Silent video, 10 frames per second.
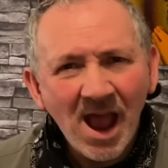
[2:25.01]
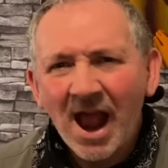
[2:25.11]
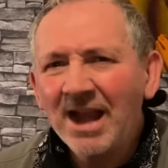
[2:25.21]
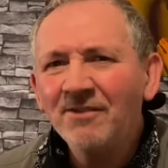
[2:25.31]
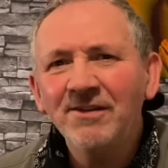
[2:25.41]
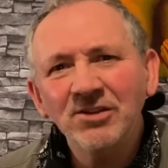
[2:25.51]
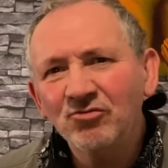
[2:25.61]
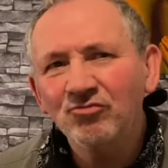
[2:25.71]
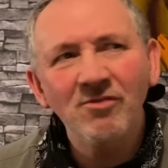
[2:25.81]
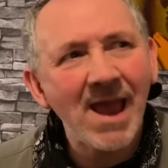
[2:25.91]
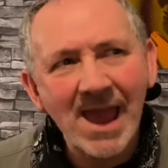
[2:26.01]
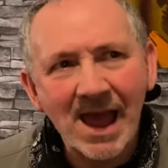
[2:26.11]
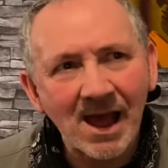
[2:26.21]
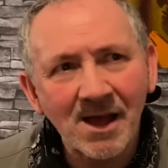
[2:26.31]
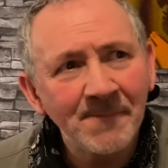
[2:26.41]
And if it's
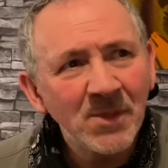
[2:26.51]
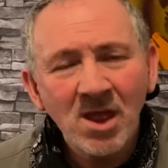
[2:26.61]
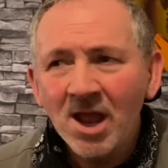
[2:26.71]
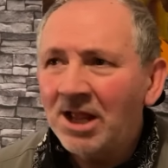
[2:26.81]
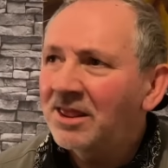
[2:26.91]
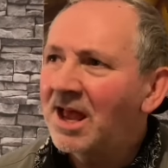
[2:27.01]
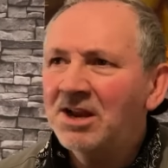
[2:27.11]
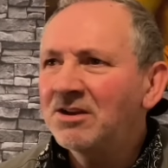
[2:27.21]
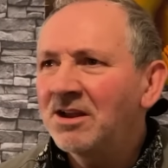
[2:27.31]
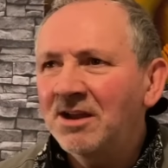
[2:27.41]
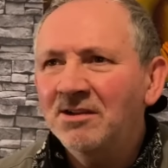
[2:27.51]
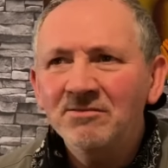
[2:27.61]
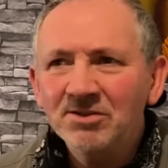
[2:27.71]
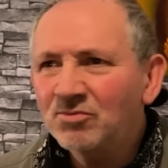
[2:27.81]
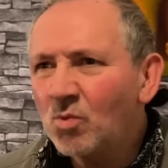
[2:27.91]
rare, then
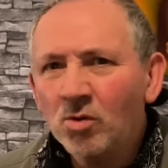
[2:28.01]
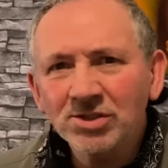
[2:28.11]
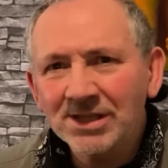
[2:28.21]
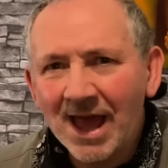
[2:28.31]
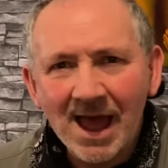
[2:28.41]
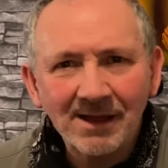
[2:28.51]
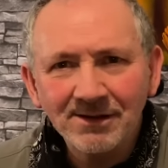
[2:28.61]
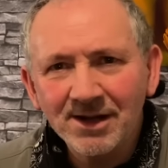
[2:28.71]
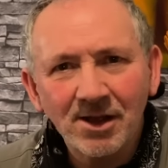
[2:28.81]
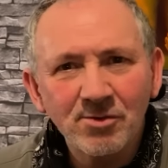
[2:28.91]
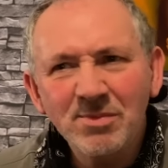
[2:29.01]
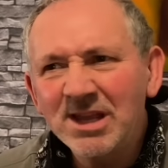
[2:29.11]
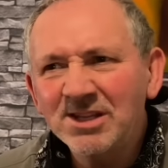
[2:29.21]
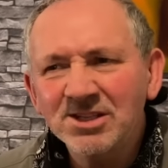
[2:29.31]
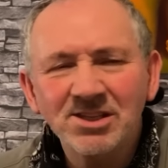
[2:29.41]
what's that? You know, it
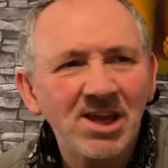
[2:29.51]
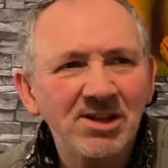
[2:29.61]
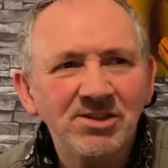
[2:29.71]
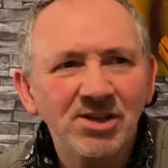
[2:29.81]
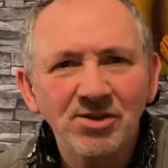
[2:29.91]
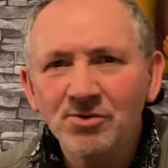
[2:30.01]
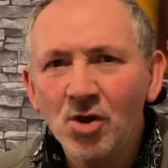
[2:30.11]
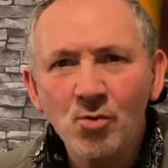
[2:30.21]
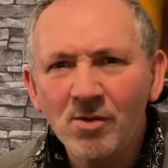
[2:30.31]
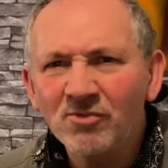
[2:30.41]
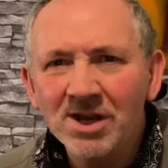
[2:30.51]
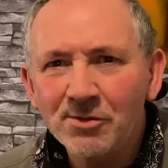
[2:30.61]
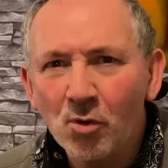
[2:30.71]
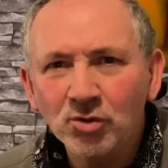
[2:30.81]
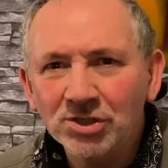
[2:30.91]
means that uh, no one really
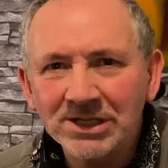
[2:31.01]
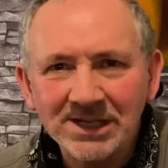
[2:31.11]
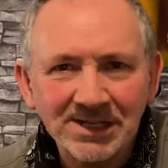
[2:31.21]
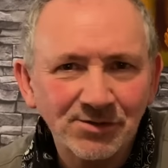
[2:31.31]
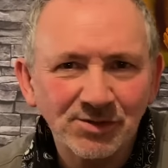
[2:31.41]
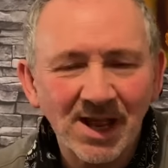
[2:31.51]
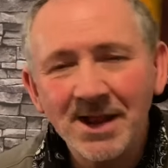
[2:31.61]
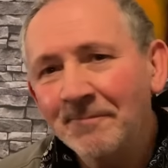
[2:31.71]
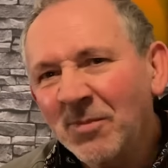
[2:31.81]
wanted it or something.